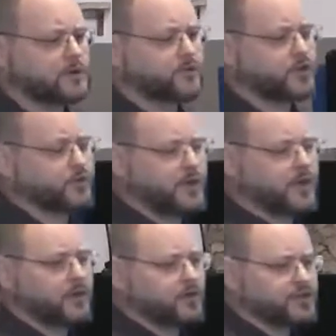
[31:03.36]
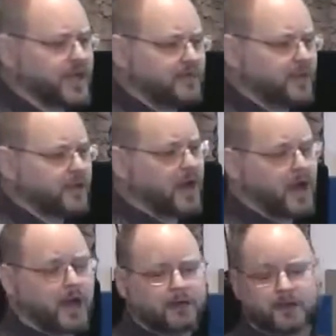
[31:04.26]
First, we need to understand that
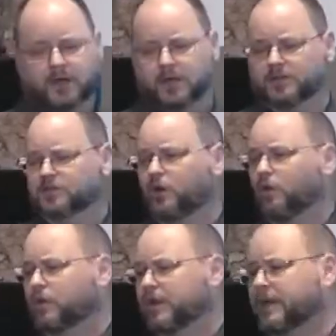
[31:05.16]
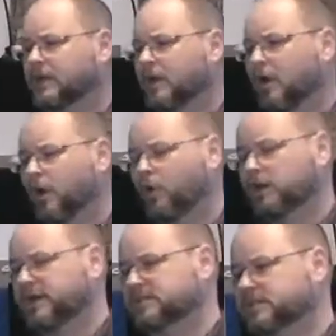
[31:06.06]
God is holy.
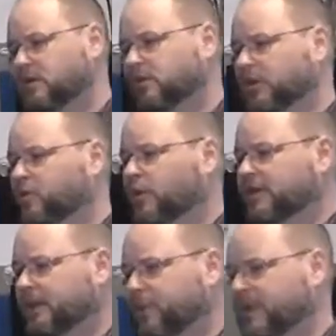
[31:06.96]
Holy is the only word that we